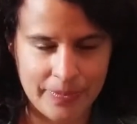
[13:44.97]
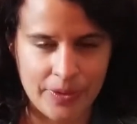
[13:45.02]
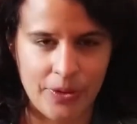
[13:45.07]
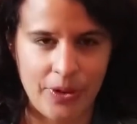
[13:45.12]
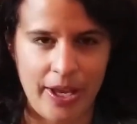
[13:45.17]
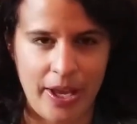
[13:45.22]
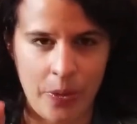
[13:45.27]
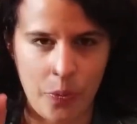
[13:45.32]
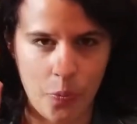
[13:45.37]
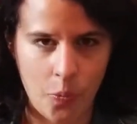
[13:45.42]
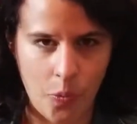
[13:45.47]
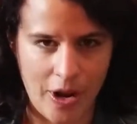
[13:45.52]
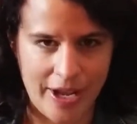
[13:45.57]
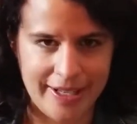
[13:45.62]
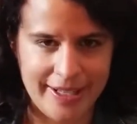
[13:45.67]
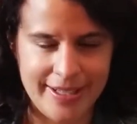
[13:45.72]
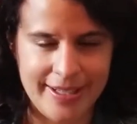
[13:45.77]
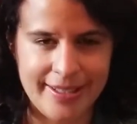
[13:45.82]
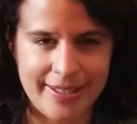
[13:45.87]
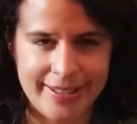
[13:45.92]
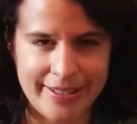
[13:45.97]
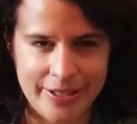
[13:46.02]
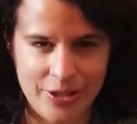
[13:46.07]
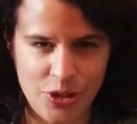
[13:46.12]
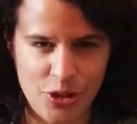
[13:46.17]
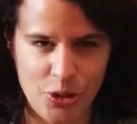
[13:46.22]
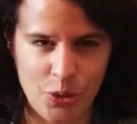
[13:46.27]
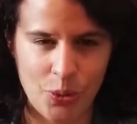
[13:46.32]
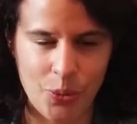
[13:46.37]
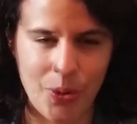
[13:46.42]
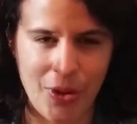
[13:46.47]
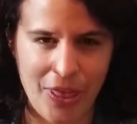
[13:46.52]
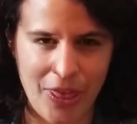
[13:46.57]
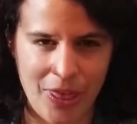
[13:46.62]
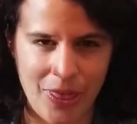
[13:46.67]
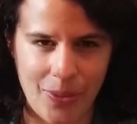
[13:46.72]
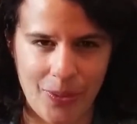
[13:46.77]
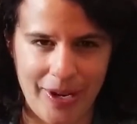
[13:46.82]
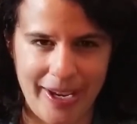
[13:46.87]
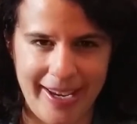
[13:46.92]
Okay, 1, 2,
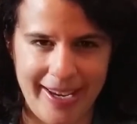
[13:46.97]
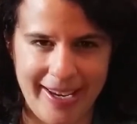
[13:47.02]
3.